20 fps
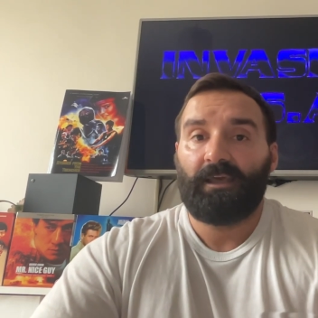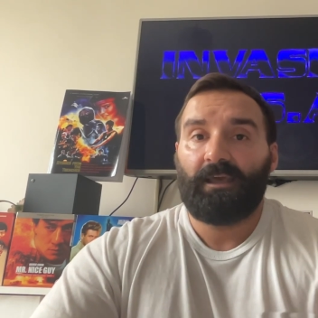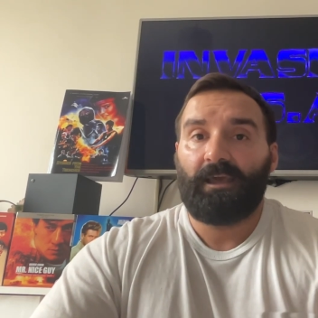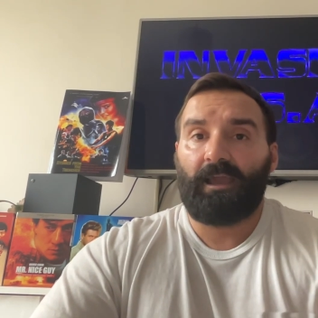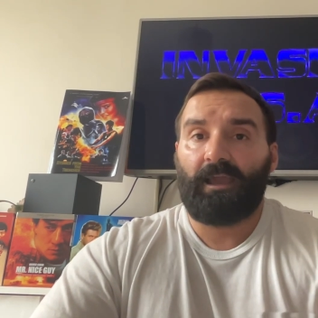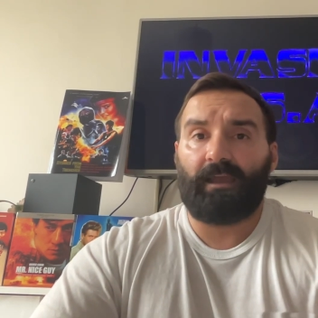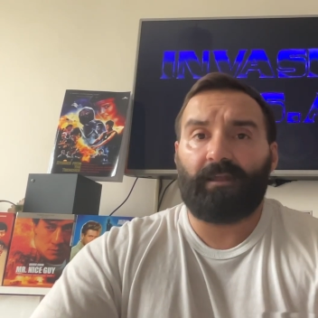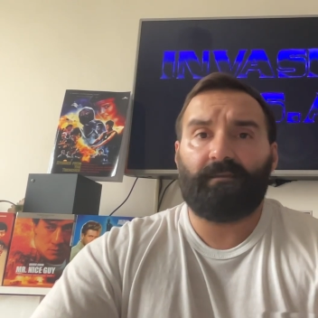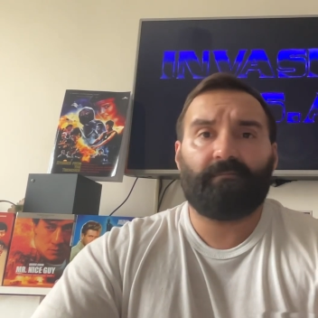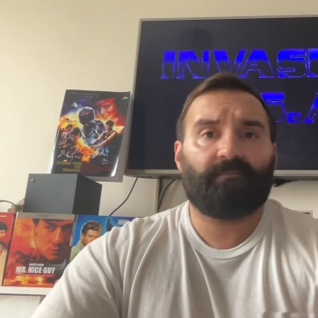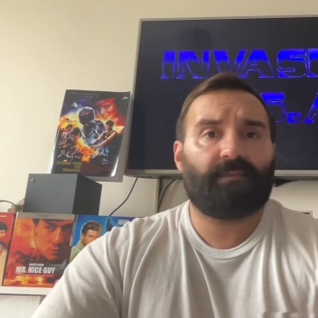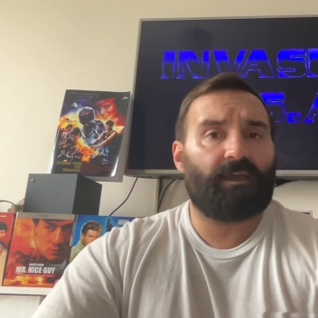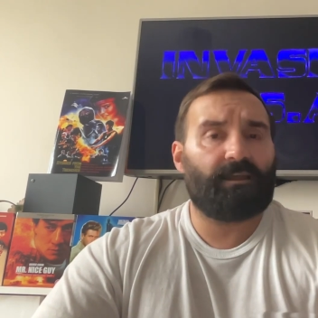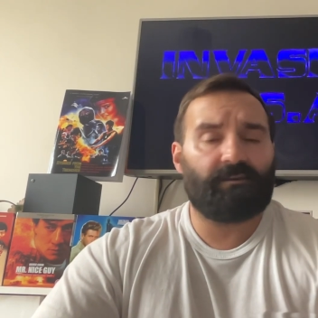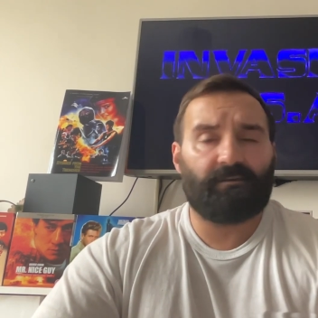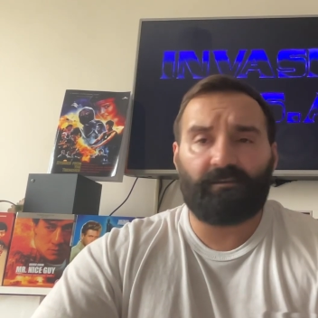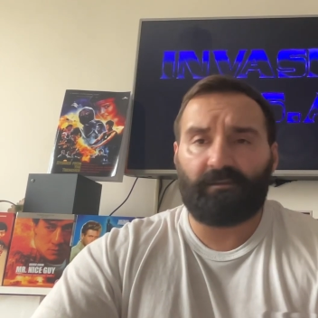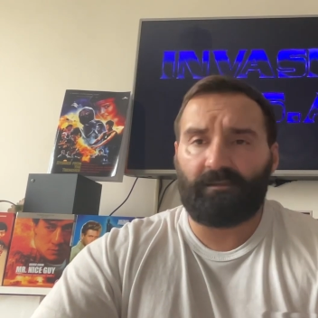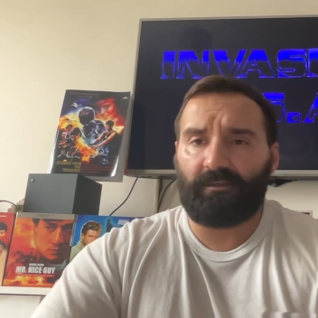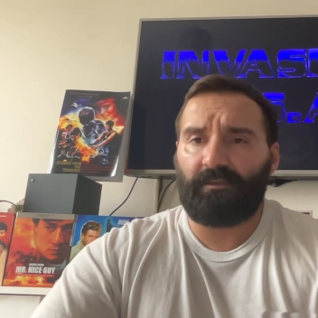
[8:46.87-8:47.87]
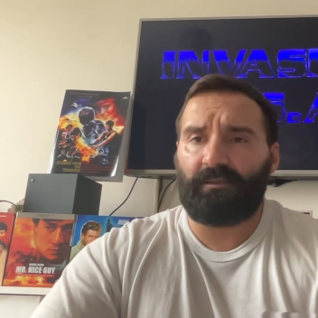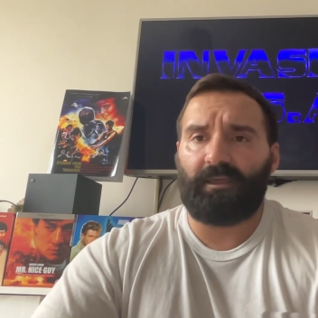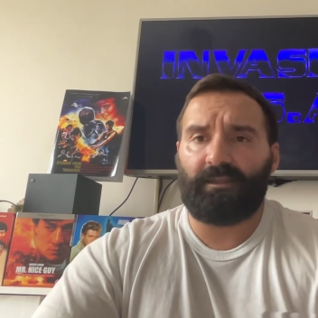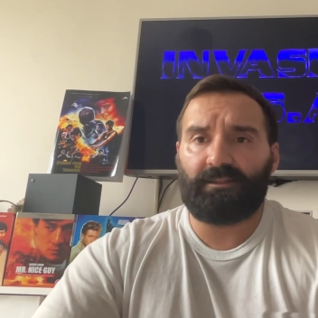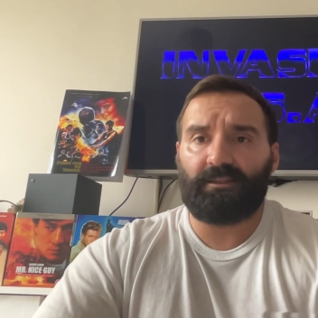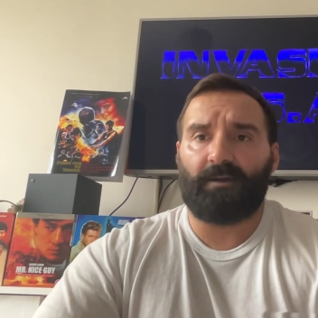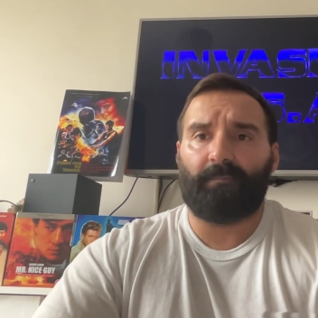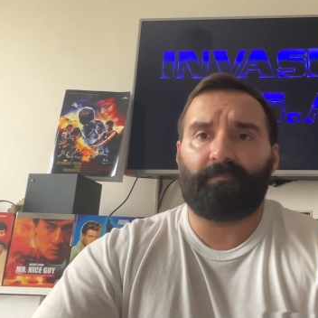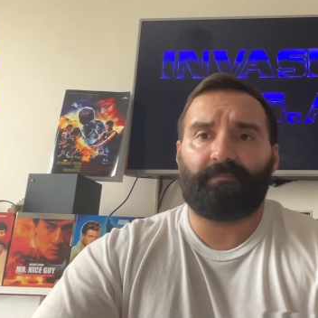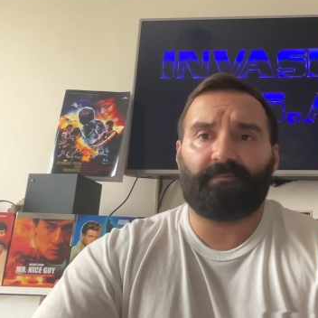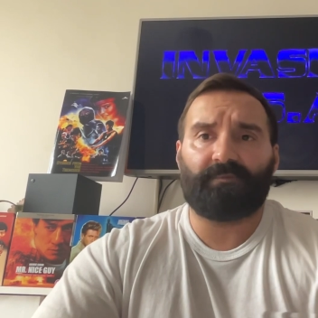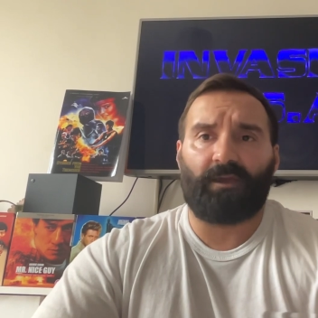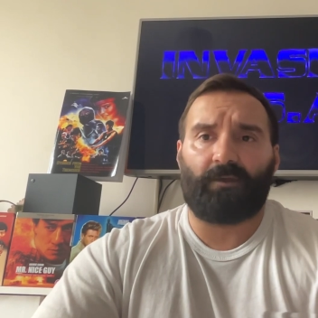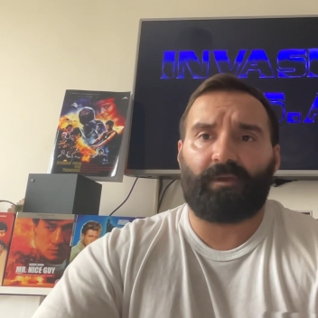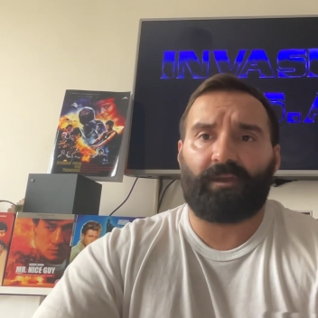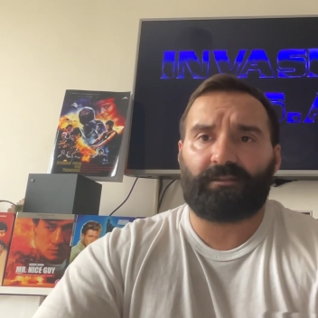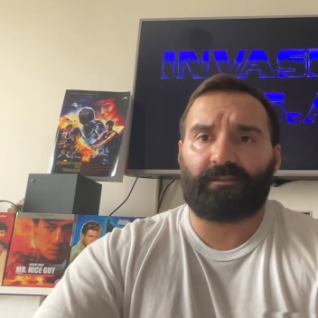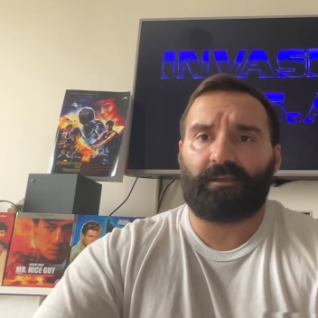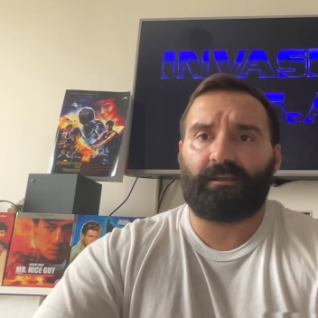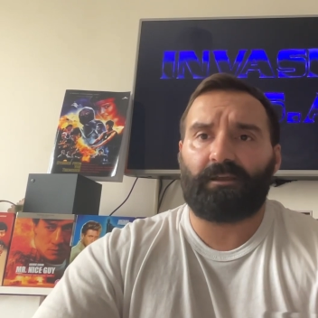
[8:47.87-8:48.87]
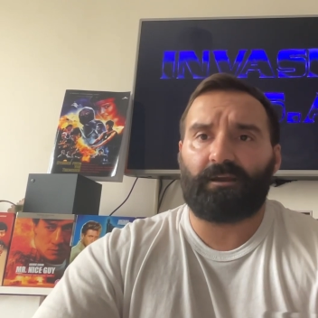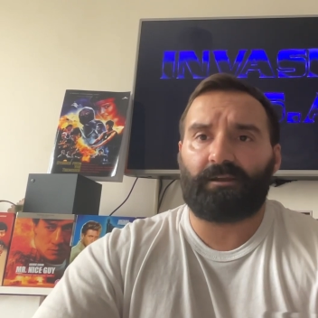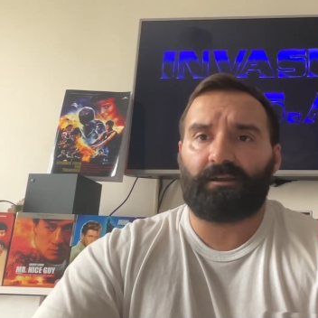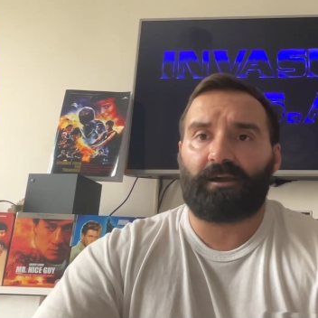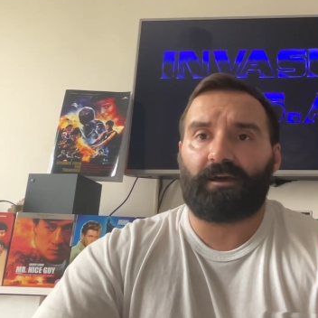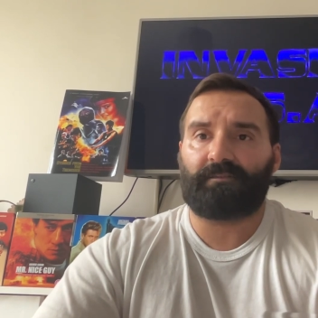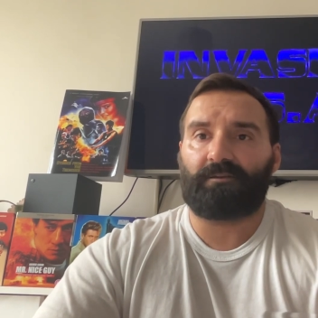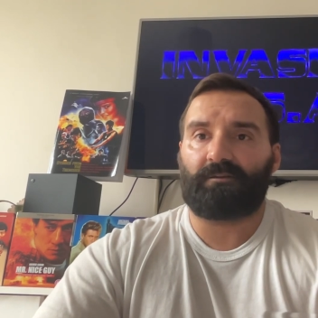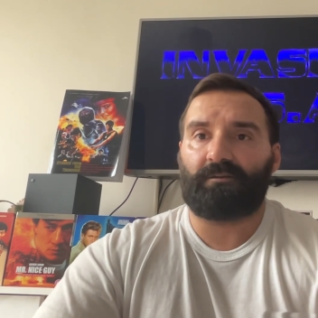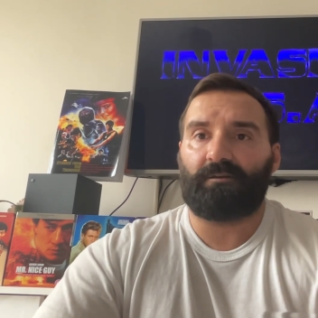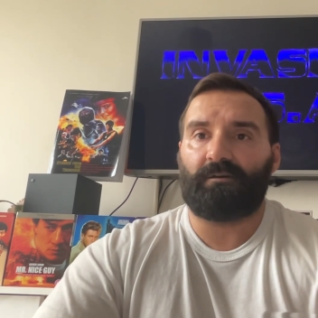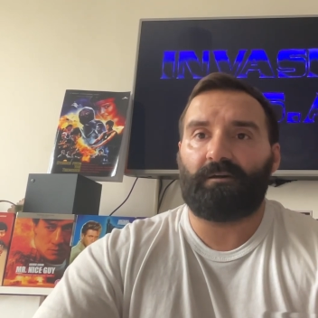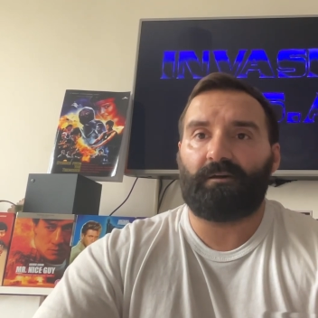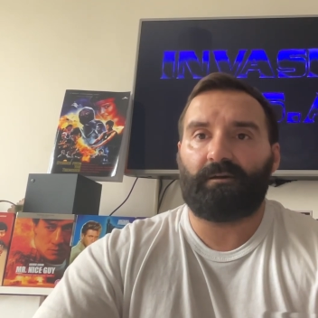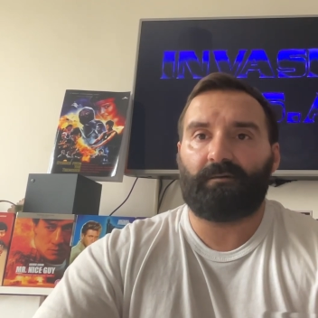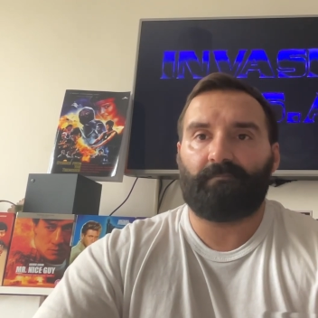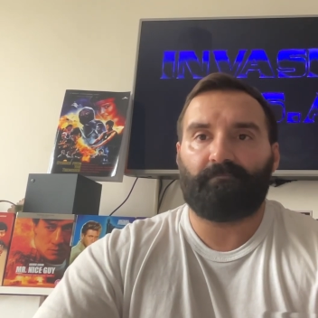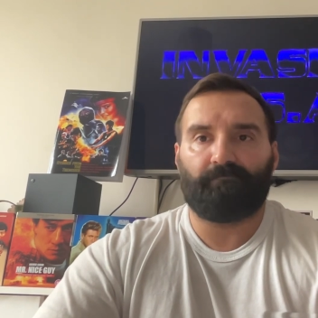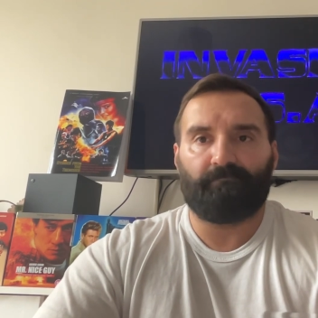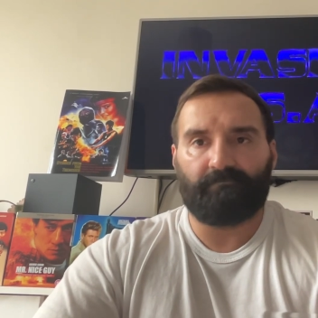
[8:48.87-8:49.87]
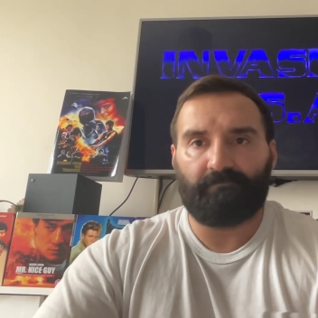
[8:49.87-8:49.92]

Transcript: And then he ended up directing another